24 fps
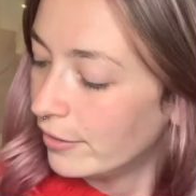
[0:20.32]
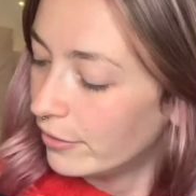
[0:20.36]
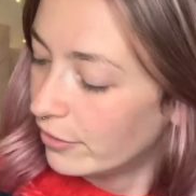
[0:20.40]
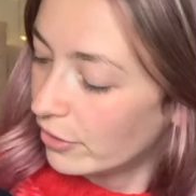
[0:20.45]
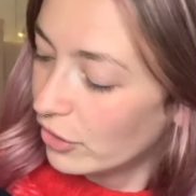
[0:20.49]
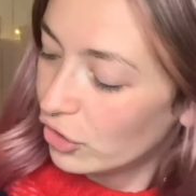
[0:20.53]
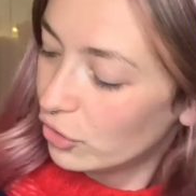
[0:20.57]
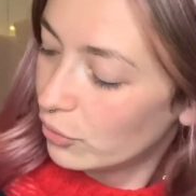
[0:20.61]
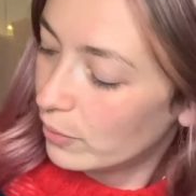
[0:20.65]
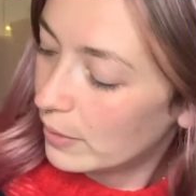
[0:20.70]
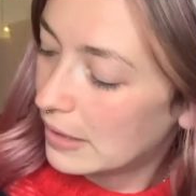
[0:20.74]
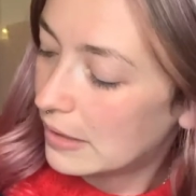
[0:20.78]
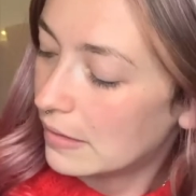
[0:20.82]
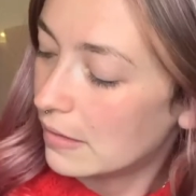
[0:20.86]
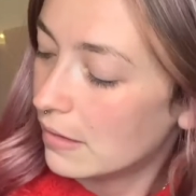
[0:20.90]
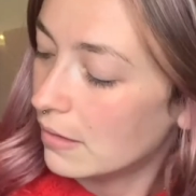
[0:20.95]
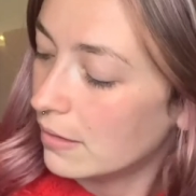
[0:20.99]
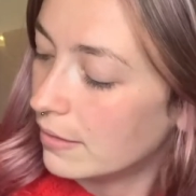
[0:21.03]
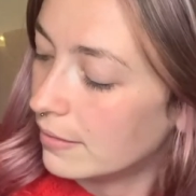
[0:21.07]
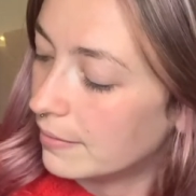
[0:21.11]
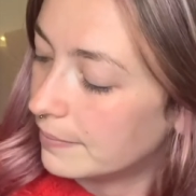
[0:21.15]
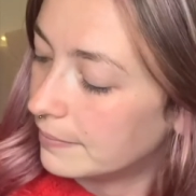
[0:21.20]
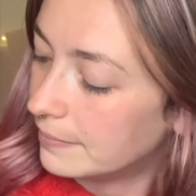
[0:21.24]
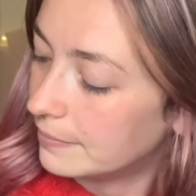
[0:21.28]
So should we
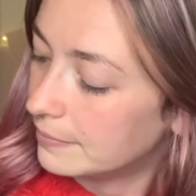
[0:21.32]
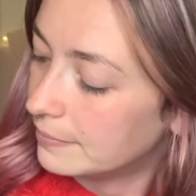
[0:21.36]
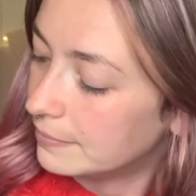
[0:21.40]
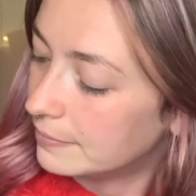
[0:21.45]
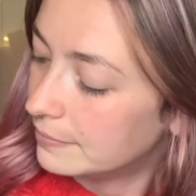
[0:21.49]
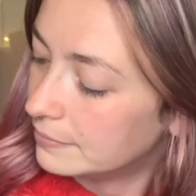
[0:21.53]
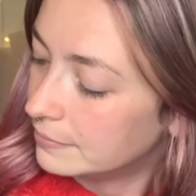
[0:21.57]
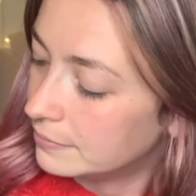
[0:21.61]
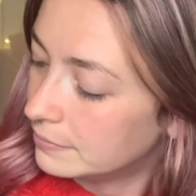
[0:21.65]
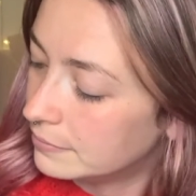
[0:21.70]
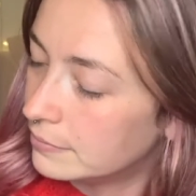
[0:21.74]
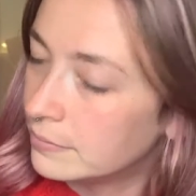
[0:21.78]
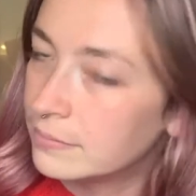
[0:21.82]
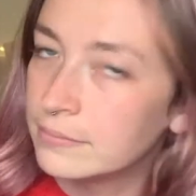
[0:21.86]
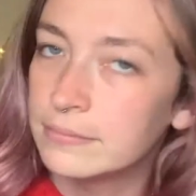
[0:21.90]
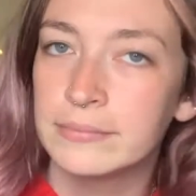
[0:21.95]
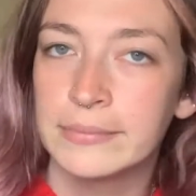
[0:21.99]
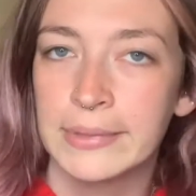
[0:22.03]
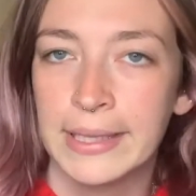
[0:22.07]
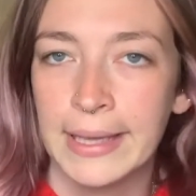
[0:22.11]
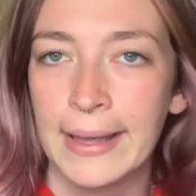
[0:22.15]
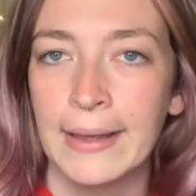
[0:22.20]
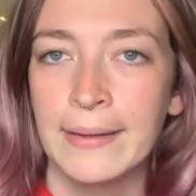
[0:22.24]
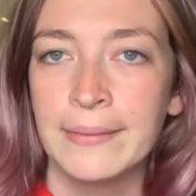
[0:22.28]
start?
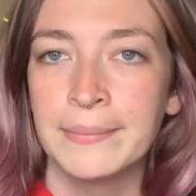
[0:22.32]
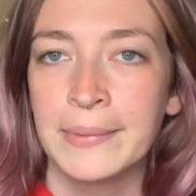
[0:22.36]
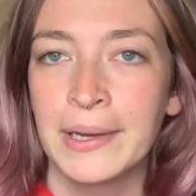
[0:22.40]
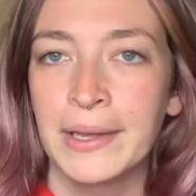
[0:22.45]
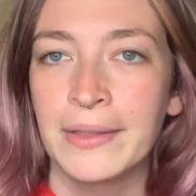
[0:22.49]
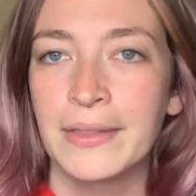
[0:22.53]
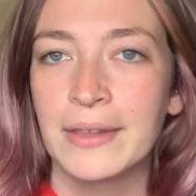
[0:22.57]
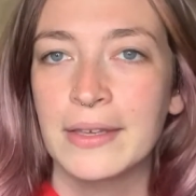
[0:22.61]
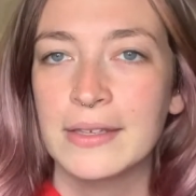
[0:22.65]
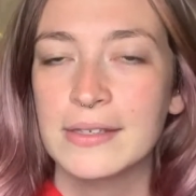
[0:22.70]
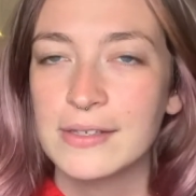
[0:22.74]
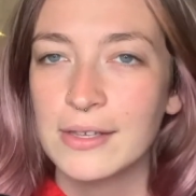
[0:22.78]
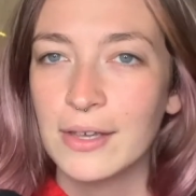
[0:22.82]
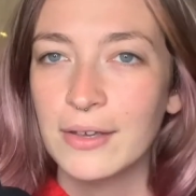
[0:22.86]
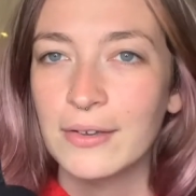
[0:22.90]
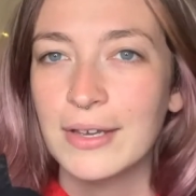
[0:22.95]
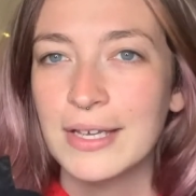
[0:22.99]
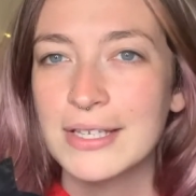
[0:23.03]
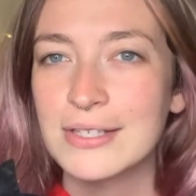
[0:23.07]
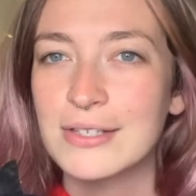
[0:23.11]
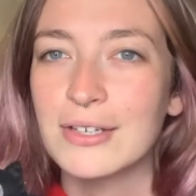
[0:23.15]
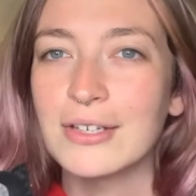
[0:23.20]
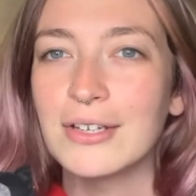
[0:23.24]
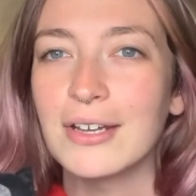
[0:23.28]
Yeah, I think so.
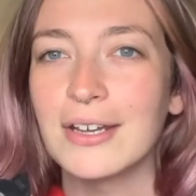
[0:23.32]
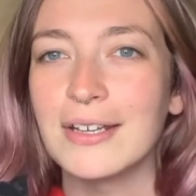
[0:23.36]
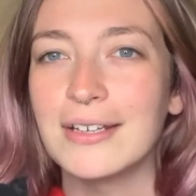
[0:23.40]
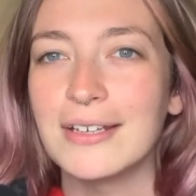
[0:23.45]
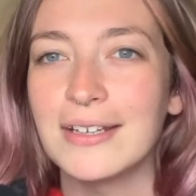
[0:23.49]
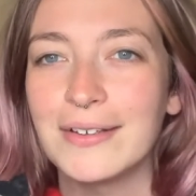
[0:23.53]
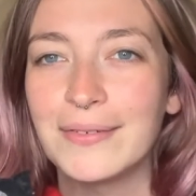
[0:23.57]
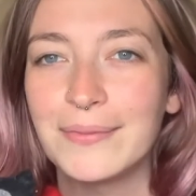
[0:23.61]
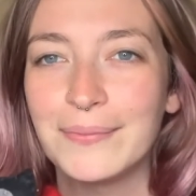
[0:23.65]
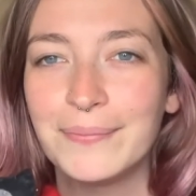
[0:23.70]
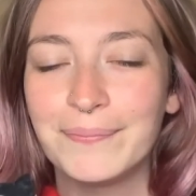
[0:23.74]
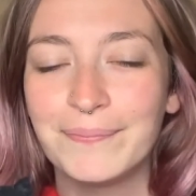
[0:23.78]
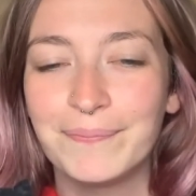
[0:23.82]
That's a good idea.